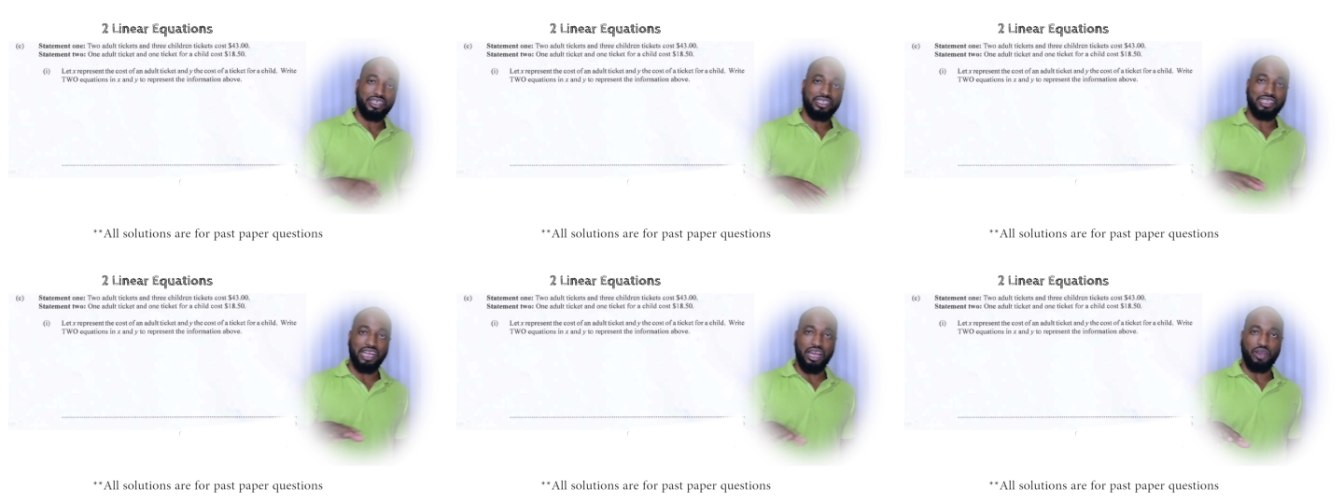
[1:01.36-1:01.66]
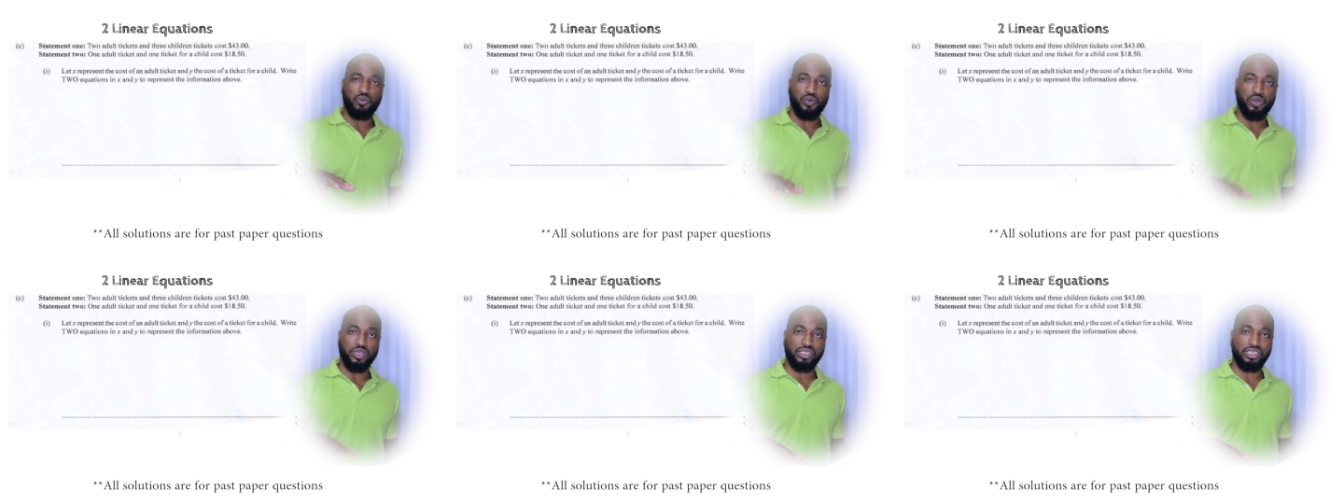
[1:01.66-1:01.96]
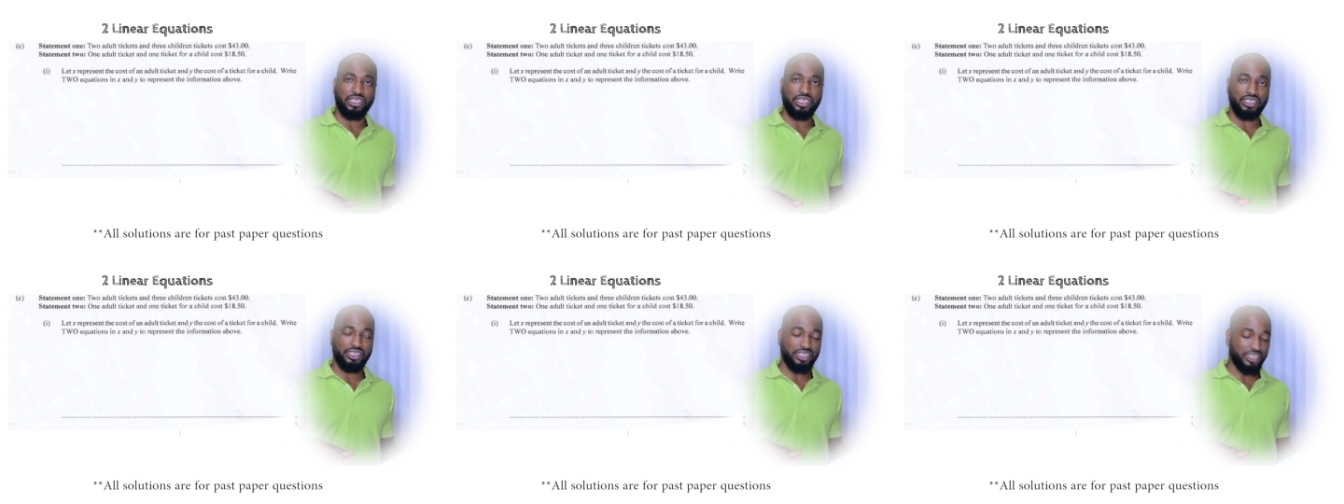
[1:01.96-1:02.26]
is like
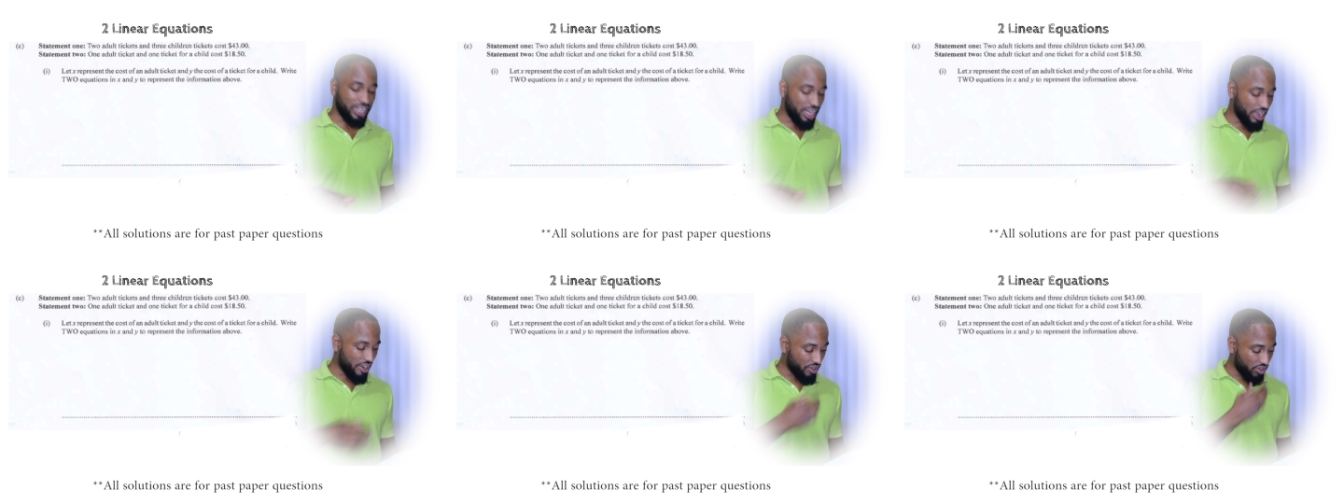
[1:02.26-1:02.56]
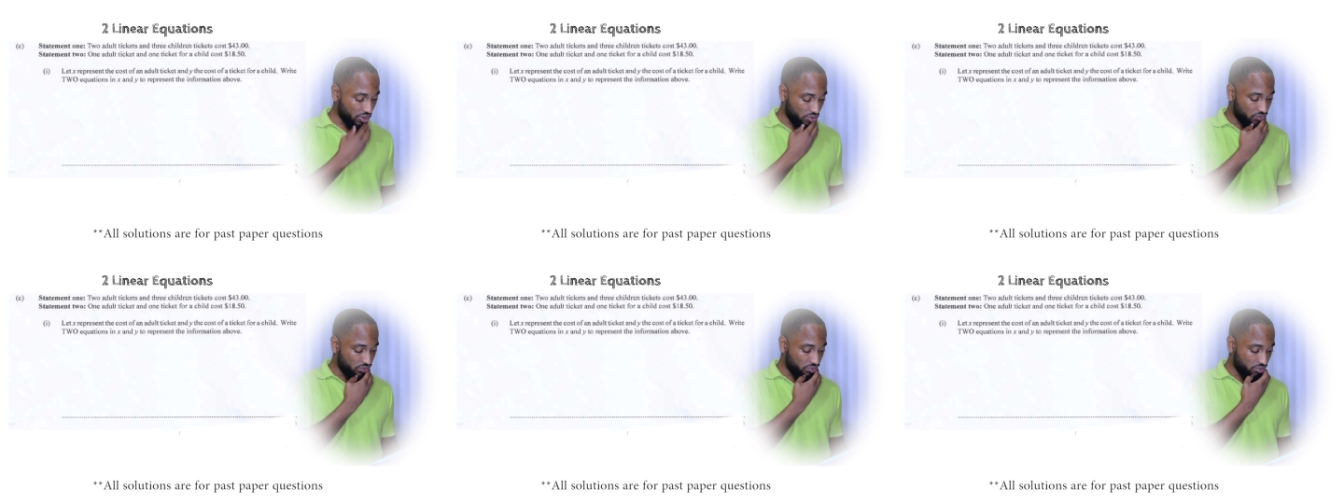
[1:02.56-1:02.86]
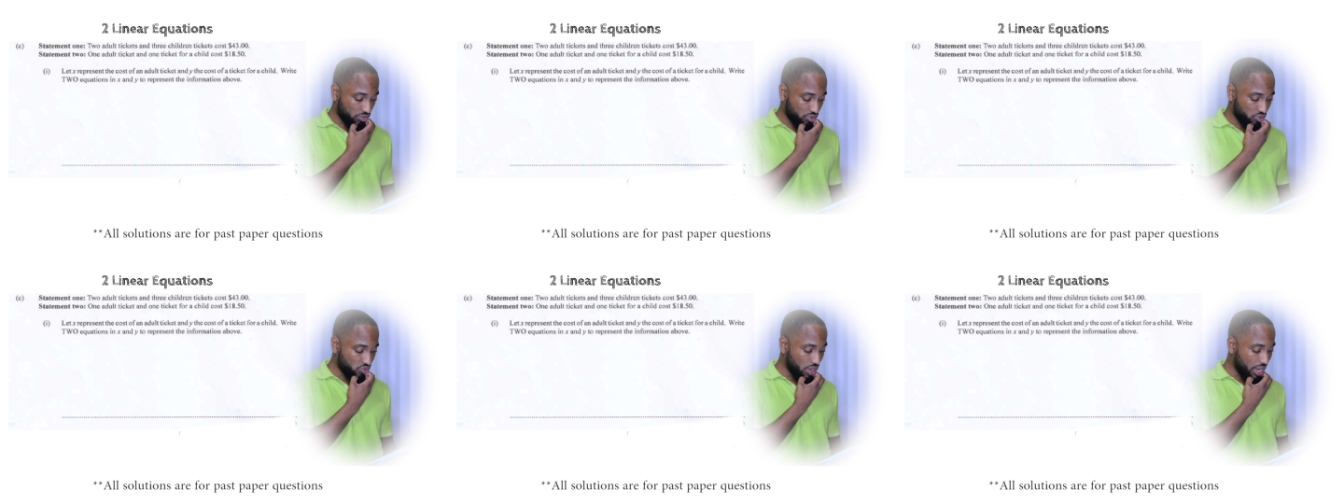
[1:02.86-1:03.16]
worst case scenario.
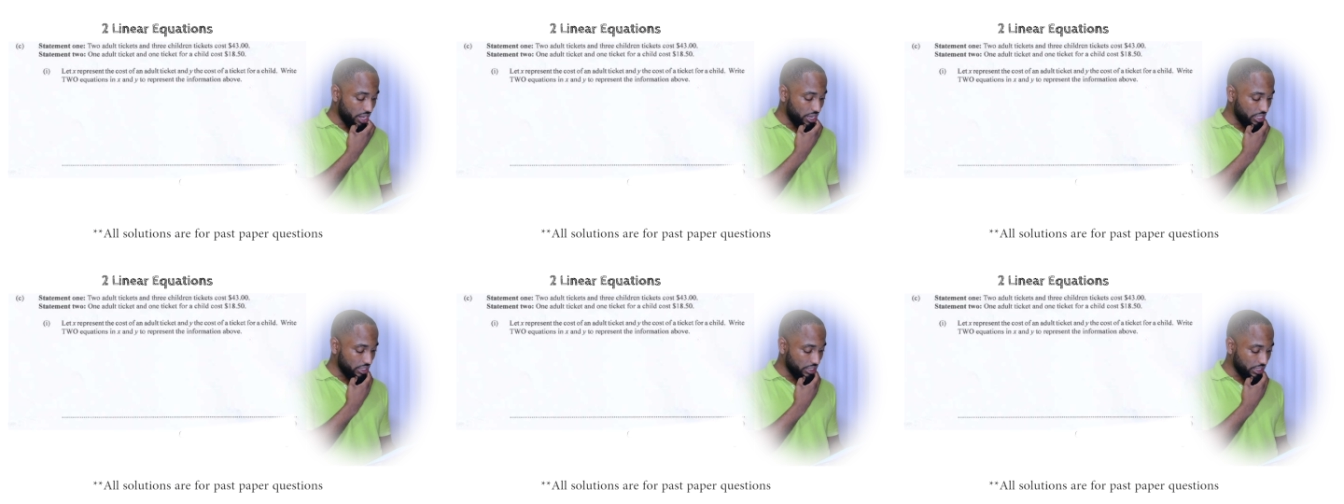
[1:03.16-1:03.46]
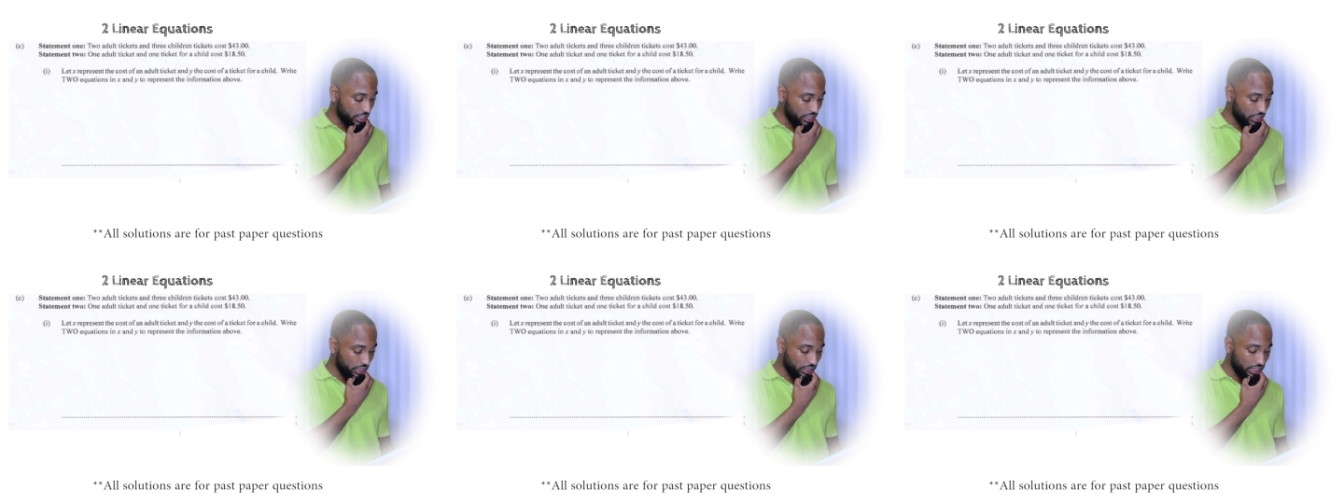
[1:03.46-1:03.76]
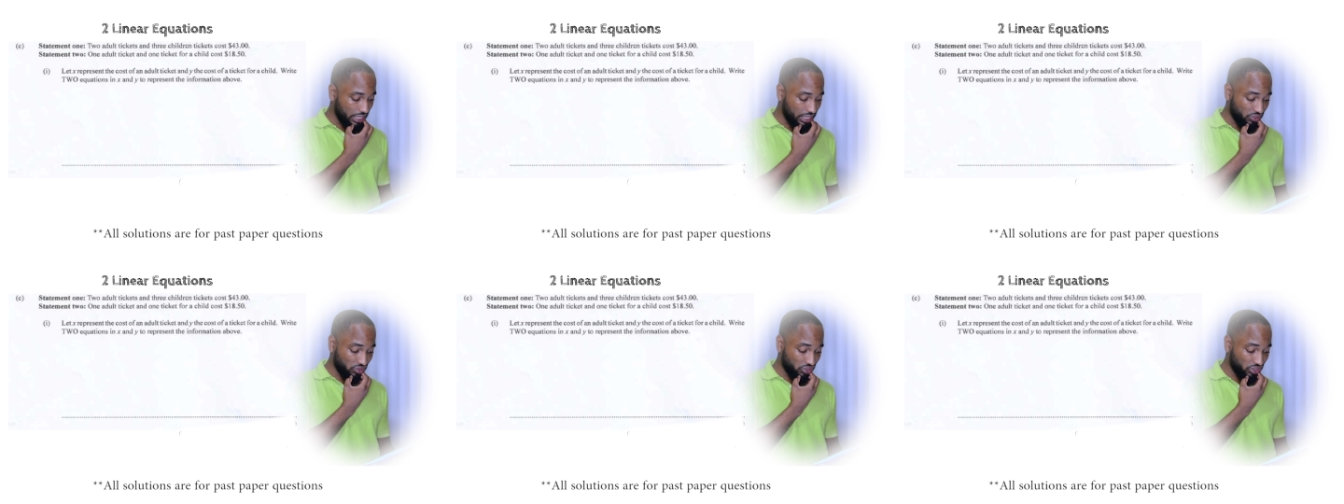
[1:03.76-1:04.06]
Two adult
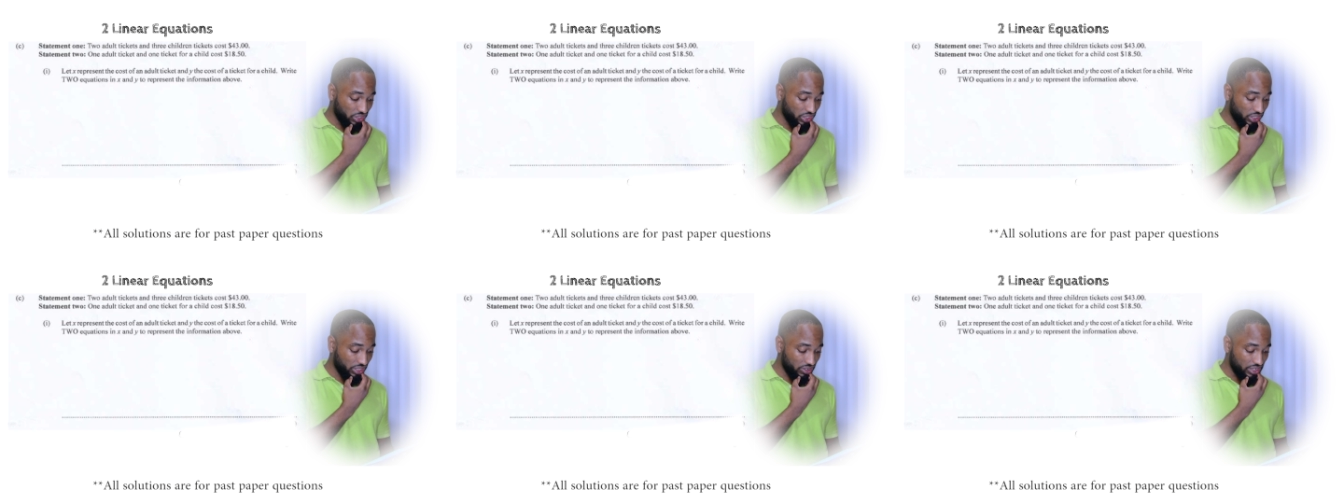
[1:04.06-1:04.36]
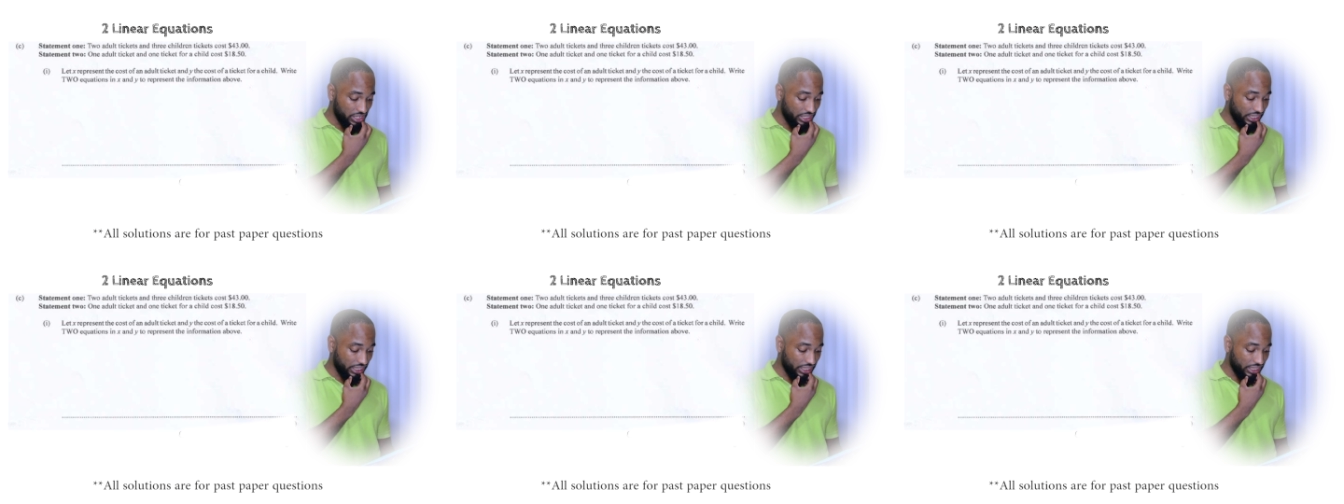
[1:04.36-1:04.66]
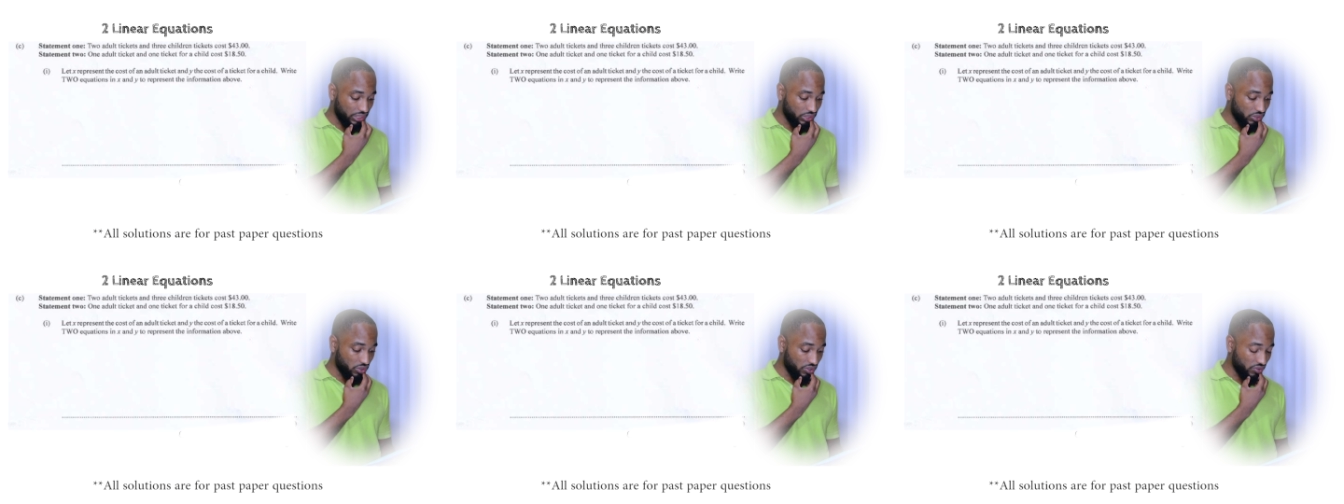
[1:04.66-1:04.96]
tickets and three children
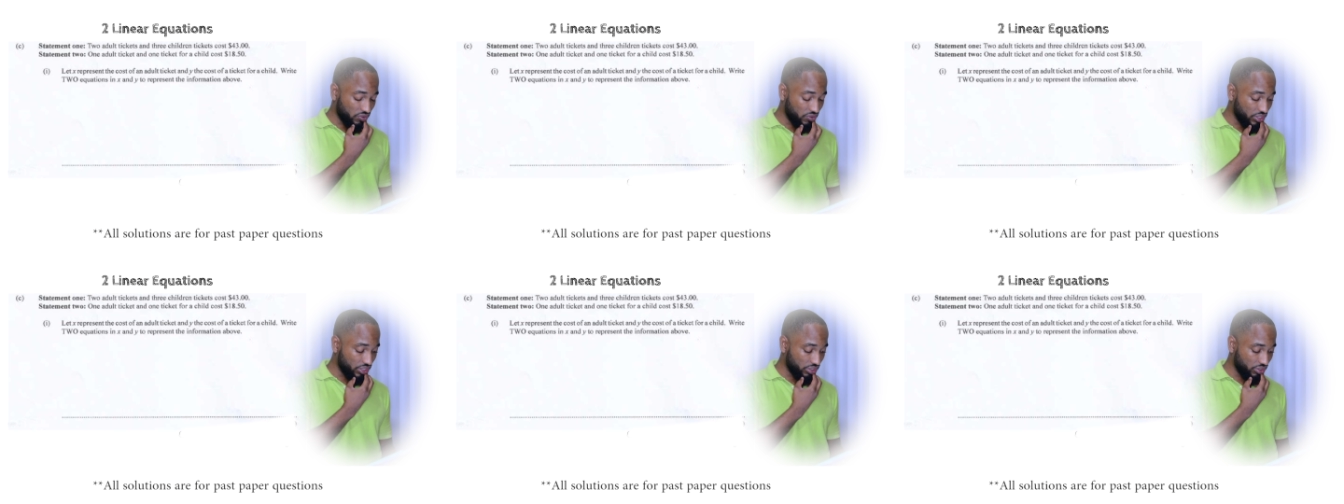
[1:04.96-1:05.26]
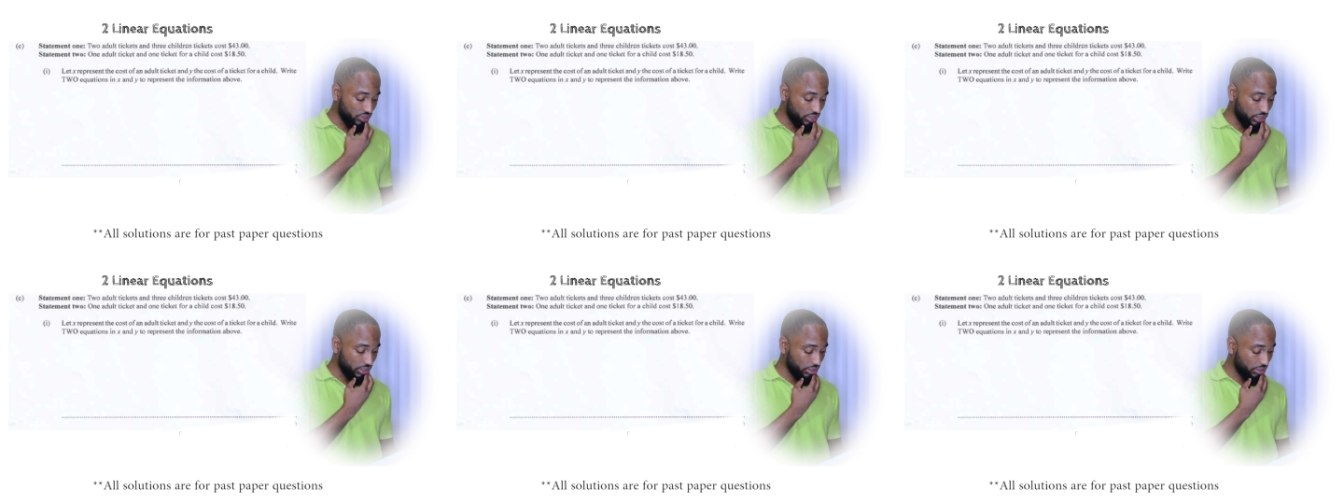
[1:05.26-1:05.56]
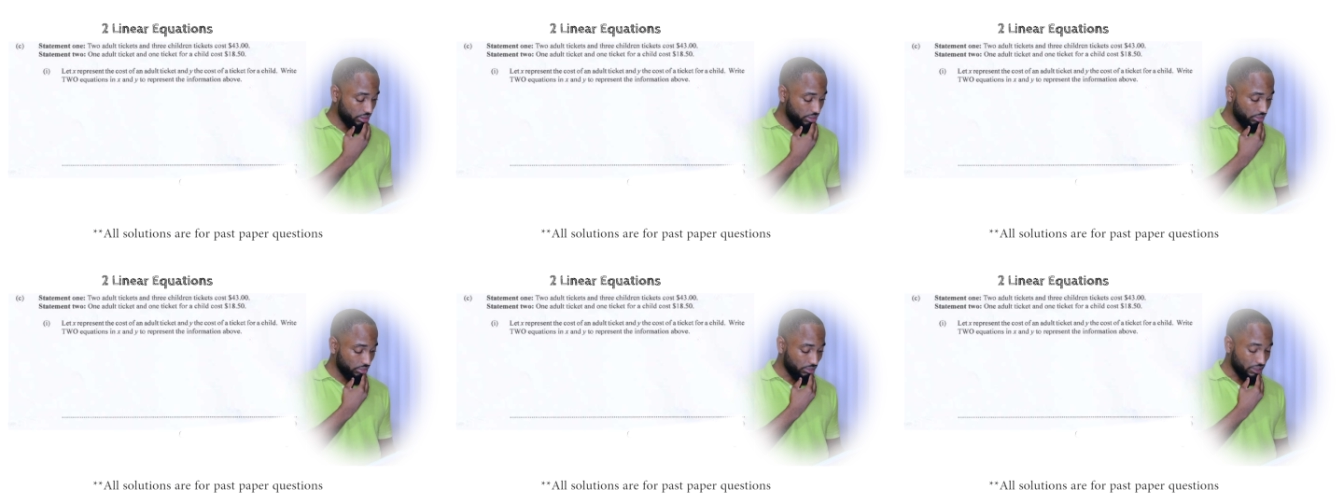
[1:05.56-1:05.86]
tickets cost
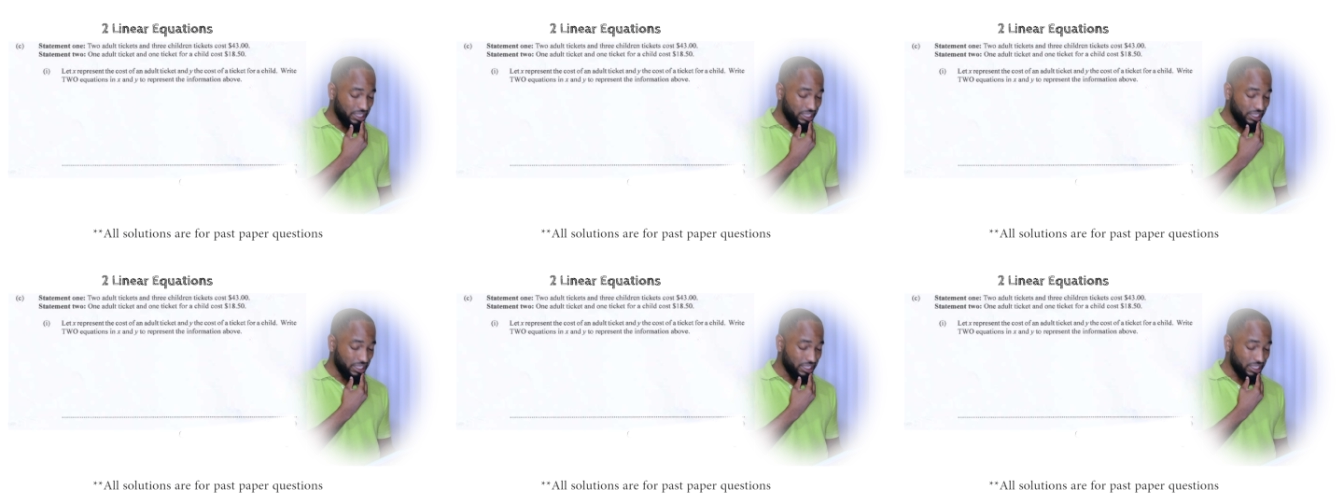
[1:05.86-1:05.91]
43.